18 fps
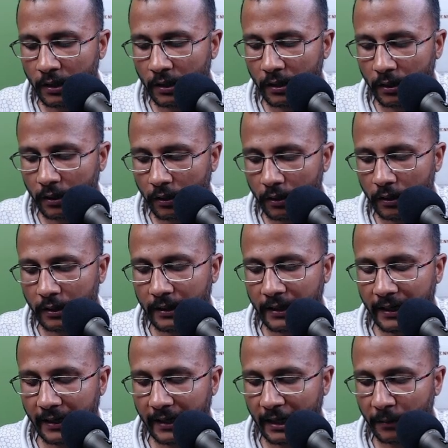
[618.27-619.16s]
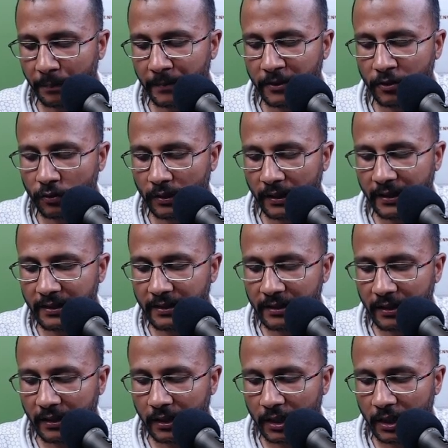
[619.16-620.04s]
or help me to write
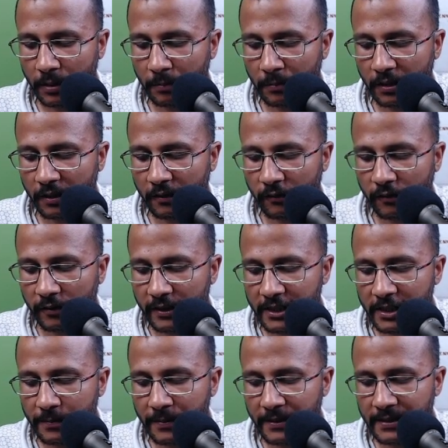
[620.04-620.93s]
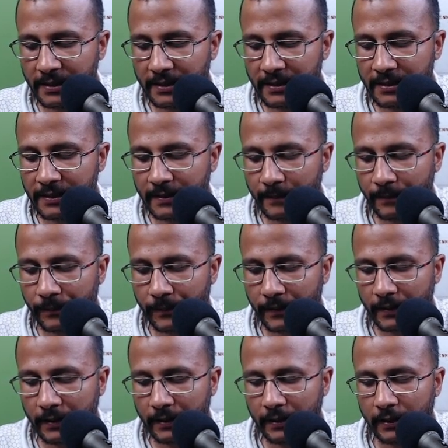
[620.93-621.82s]
number of spaces,
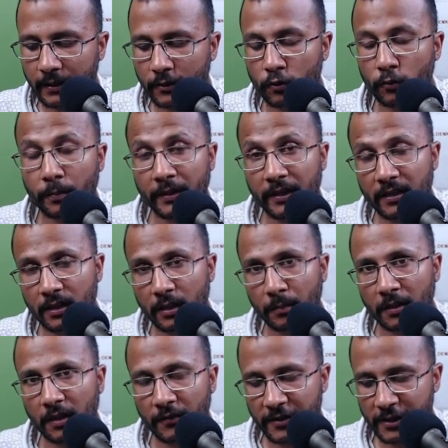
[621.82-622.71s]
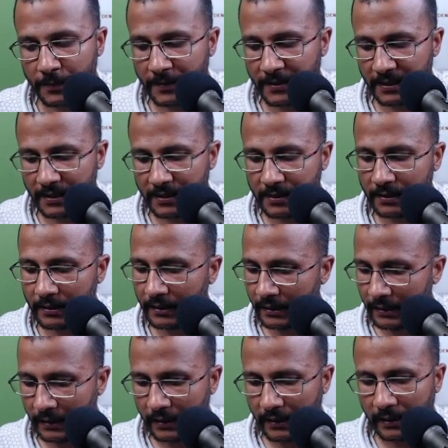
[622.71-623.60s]
to print number of spaces
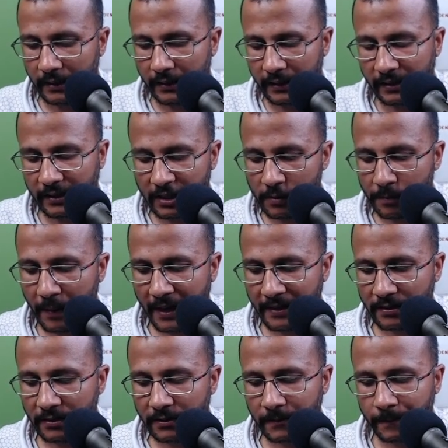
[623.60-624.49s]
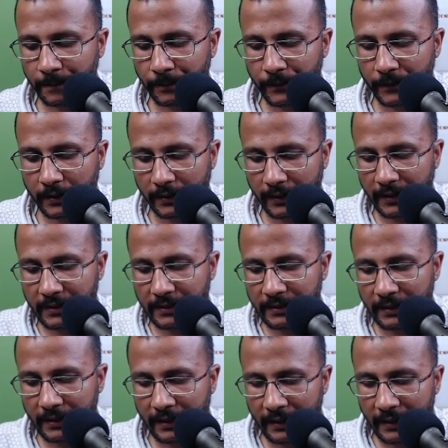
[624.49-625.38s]
in this pattern, right?
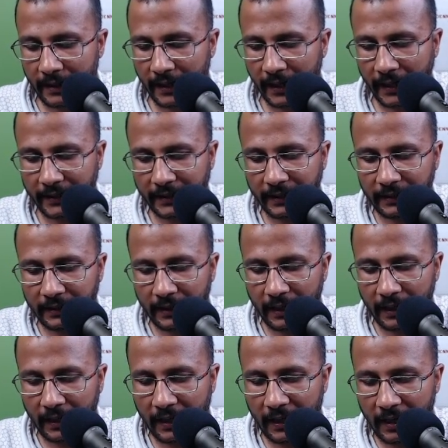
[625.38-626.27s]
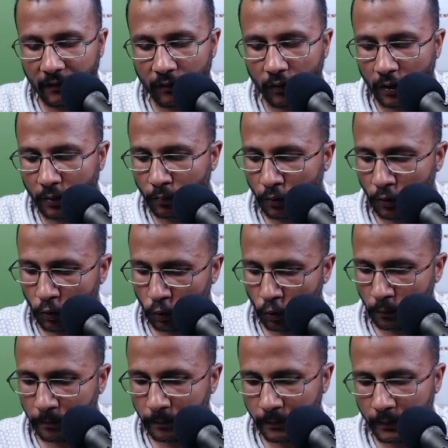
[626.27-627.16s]
And then I'll have one more
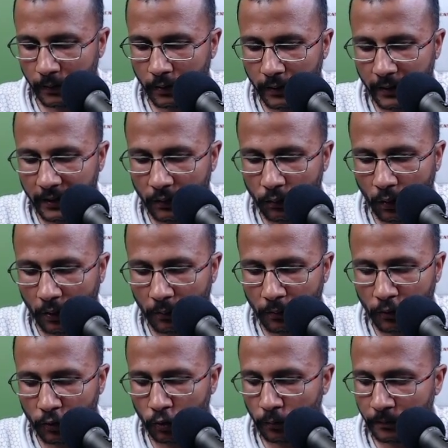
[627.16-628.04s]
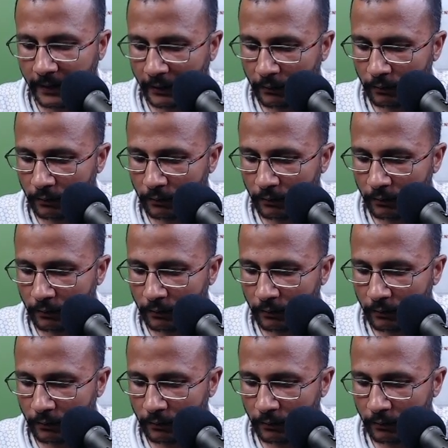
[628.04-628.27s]
loop. Okay, one more loop that will